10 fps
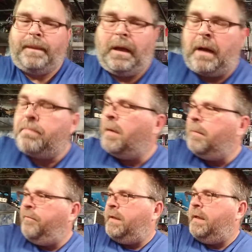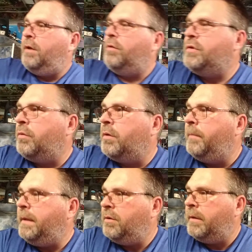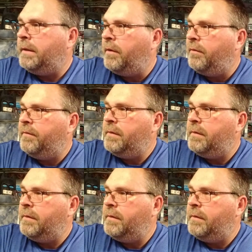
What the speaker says: upcoming videos. We're going to be doing another